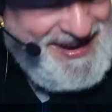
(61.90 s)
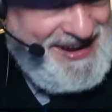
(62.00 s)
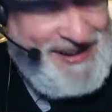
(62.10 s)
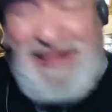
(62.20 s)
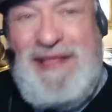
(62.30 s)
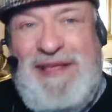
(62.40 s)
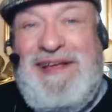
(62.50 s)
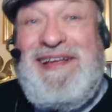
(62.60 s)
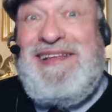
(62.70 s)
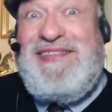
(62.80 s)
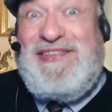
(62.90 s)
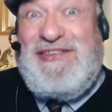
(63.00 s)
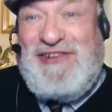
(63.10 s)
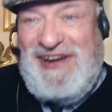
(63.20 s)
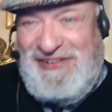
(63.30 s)
I
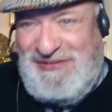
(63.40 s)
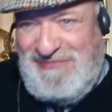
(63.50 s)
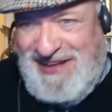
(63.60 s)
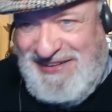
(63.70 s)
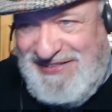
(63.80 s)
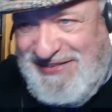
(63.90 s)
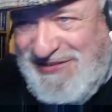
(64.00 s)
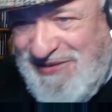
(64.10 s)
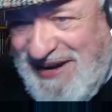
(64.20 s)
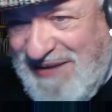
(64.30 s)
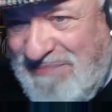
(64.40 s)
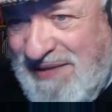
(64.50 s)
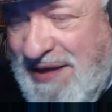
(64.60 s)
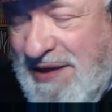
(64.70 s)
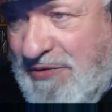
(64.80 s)
illustrate my story?
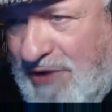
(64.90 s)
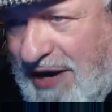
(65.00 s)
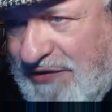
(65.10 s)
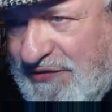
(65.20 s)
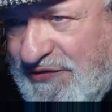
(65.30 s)
Right.